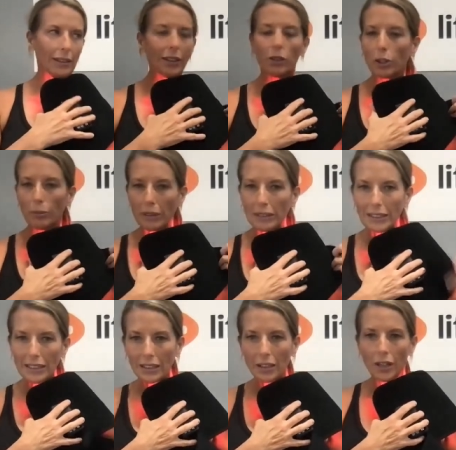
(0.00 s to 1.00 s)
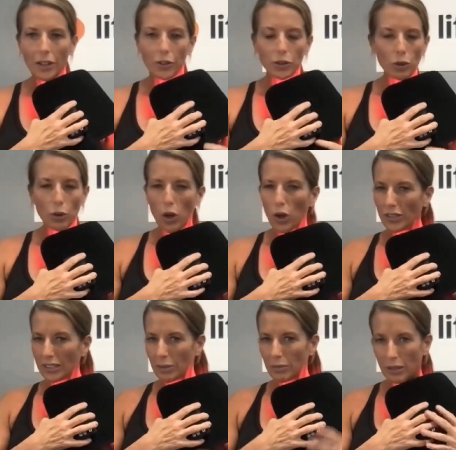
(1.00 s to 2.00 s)
irritability, those are all
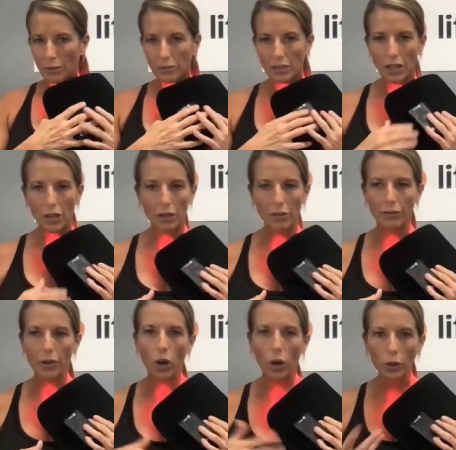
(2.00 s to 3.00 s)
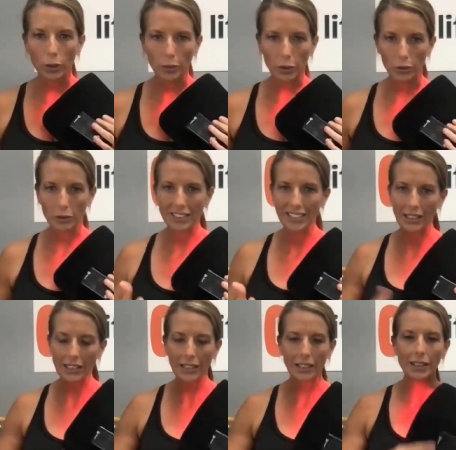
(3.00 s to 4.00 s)
symptoms of autoimmune
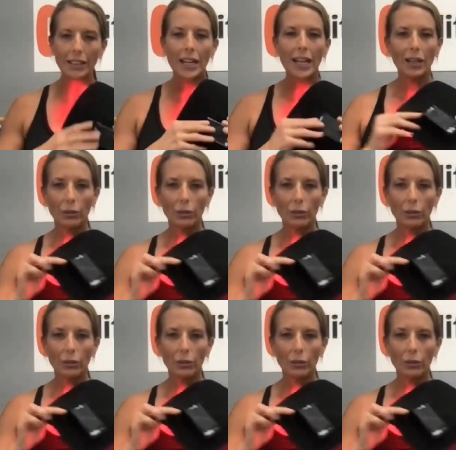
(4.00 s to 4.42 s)
setting in.